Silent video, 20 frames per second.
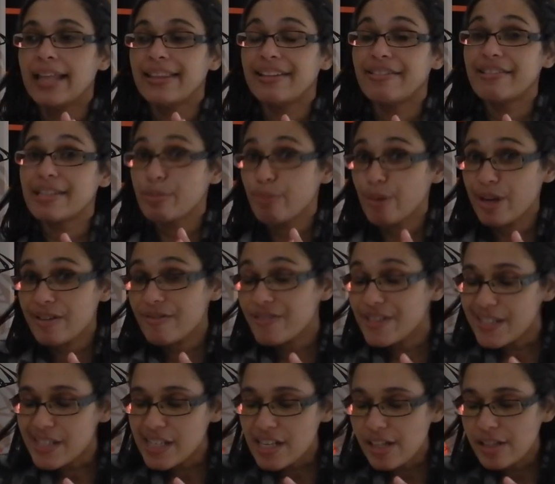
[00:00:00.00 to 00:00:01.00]
there is
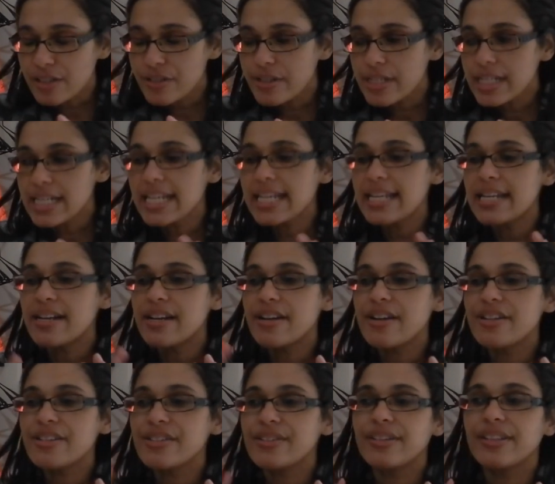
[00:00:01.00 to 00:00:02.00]
breakfast included
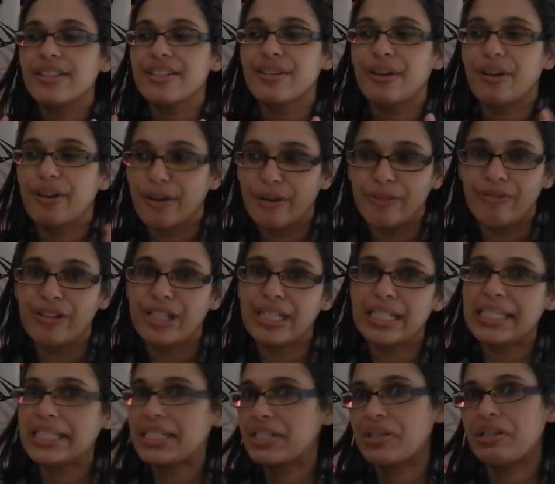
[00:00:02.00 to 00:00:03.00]
here, so
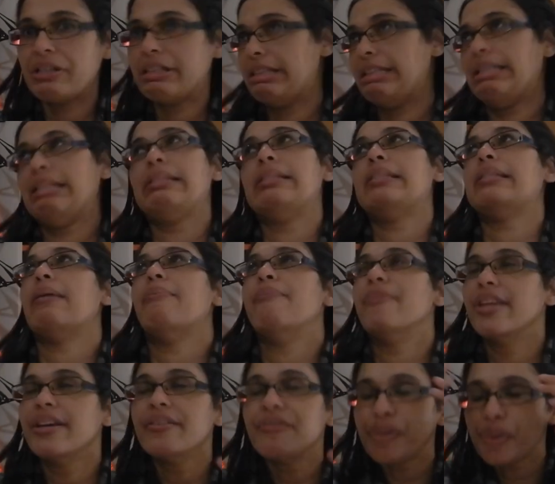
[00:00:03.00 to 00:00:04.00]
fingers crossed there's
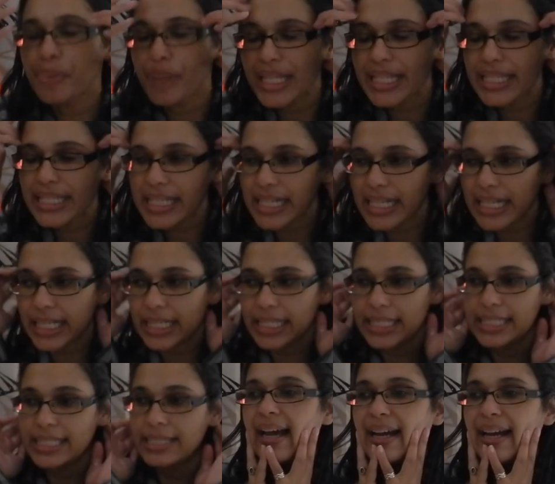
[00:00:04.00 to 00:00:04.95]
something for Westerners.